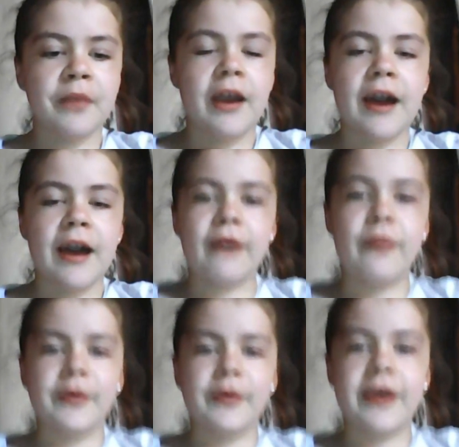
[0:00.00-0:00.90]
I will
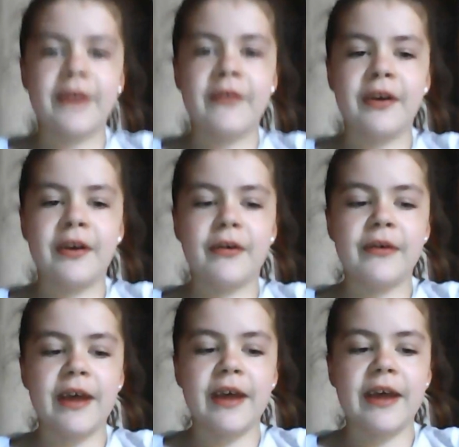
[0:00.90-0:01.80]
be giving
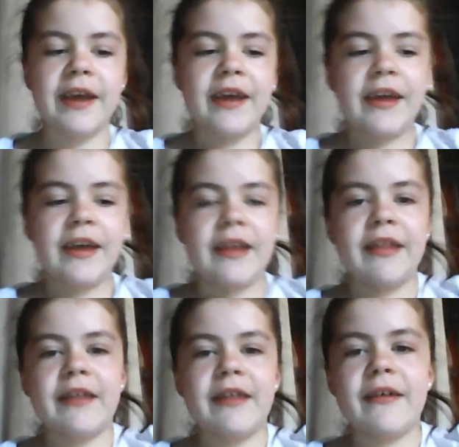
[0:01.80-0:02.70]
away
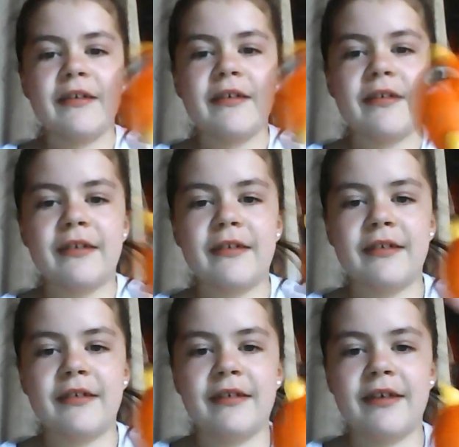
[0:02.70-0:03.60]

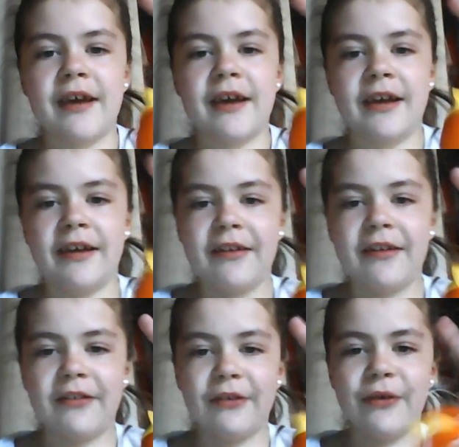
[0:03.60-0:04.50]
this thing,
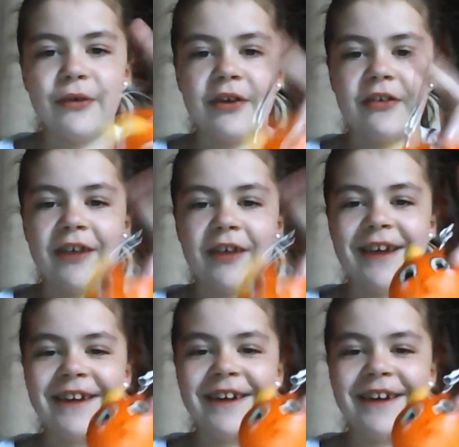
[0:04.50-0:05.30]
Squishy.